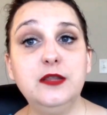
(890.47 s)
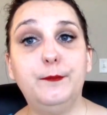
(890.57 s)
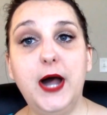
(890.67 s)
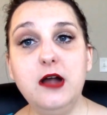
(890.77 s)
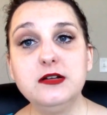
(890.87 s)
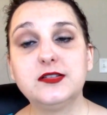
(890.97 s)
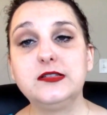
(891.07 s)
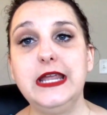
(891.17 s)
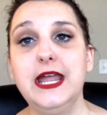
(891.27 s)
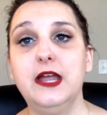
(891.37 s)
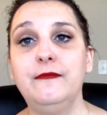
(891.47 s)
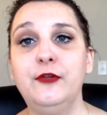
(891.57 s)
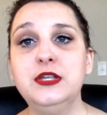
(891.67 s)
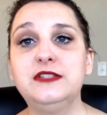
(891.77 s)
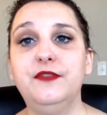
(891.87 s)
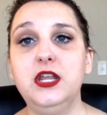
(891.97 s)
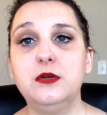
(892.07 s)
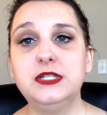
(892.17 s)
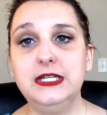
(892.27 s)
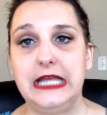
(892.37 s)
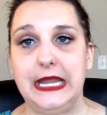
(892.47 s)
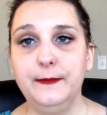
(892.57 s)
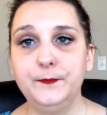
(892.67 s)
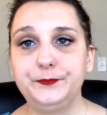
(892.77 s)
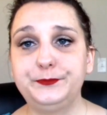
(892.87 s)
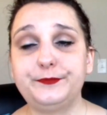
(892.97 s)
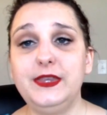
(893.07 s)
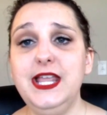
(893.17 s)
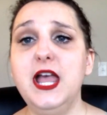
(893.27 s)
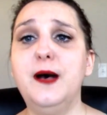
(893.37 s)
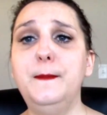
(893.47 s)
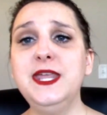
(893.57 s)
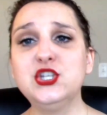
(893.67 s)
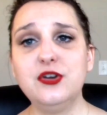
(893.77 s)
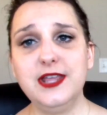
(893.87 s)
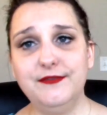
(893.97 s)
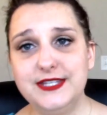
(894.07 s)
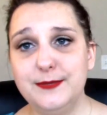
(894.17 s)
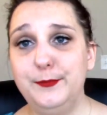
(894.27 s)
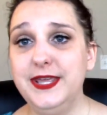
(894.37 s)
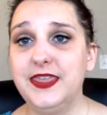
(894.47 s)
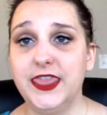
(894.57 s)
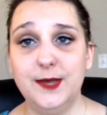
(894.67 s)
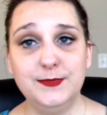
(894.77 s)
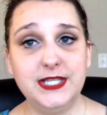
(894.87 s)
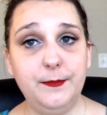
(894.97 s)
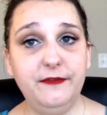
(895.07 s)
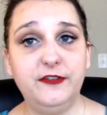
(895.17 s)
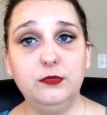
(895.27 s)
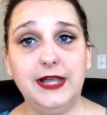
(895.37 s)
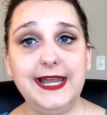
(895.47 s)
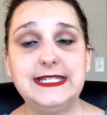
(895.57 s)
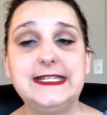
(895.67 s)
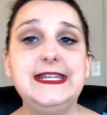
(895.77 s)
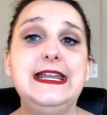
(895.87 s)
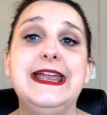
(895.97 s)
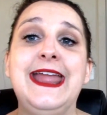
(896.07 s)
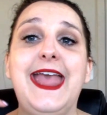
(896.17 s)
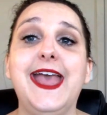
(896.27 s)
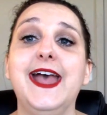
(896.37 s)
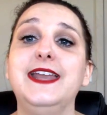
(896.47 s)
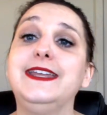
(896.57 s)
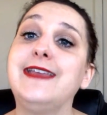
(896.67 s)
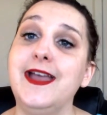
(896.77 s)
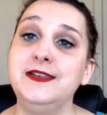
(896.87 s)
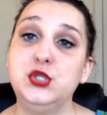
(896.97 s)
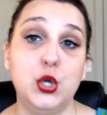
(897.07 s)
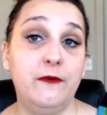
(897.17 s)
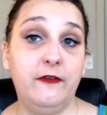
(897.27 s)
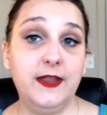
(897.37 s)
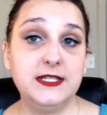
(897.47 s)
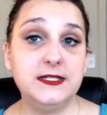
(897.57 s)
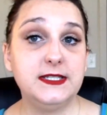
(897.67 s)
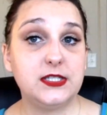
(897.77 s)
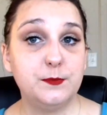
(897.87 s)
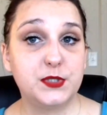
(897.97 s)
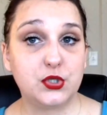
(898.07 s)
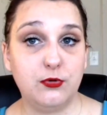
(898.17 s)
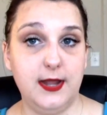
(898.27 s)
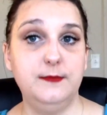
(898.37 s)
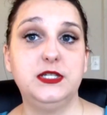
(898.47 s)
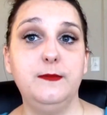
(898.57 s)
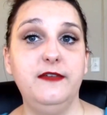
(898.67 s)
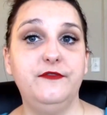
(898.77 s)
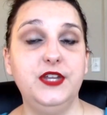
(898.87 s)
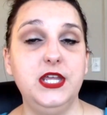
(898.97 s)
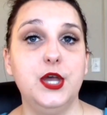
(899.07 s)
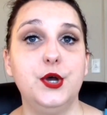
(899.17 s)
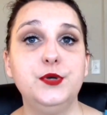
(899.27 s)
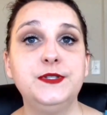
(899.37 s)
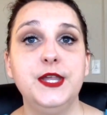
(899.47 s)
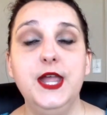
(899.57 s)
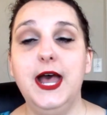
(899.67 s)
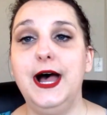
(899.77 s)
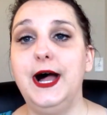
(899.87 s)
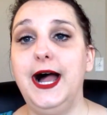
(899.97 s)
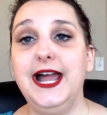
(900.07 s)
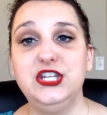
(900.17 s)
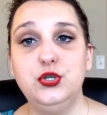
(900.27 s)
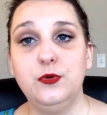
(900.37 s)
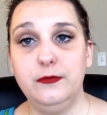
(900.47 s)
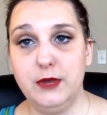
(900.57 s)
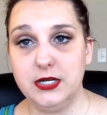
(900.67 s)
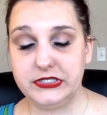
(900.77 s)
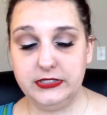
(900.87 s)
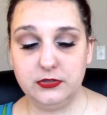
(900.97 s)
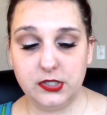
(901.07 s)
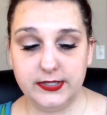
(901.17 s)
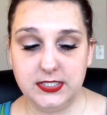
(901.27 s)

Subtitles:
the box and for this video today. Make sure to give this a big thumbs up if you liked it, And again, don't forget to subscribe to my videos. I do unboxings all the